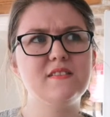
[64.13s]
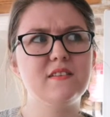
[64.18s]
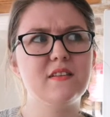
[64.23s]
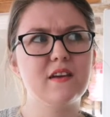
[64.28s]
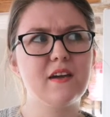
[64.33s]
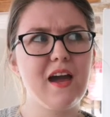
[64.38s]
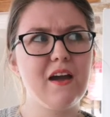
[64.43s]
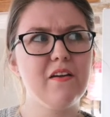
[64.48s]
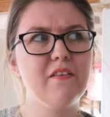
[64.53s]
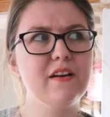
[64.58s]
do the
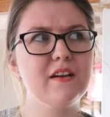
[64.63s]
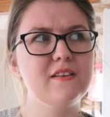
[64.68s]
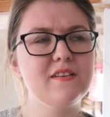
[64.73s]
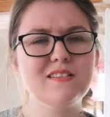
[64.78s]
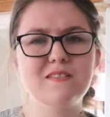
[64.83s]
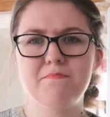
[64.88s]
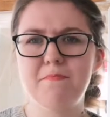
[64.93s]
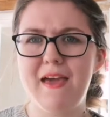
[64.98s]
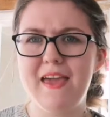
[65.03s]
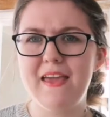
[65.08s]

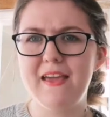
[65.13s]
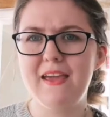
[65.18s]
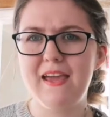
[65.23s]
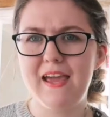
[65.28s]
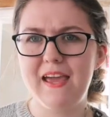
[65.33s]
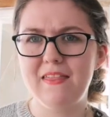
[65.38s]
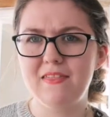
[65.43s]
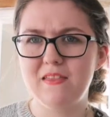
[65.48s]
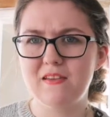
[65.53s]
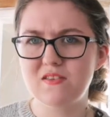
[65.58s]
characters make
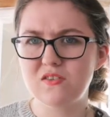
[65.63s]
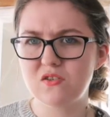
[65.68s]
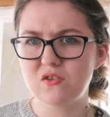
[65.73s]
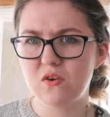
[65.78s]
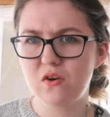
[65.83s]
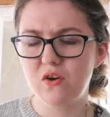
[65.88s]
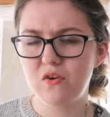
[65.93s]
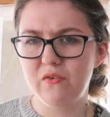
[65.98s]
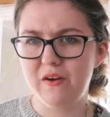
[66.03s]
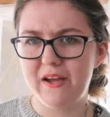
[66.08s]
in the
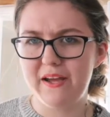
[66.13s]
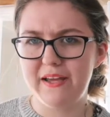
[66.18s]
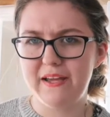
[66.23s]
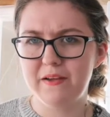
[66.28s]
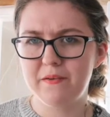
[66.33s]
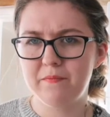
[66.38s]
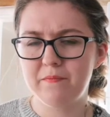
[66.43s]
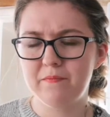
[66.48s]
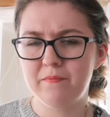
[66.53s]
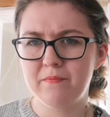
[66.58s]
story?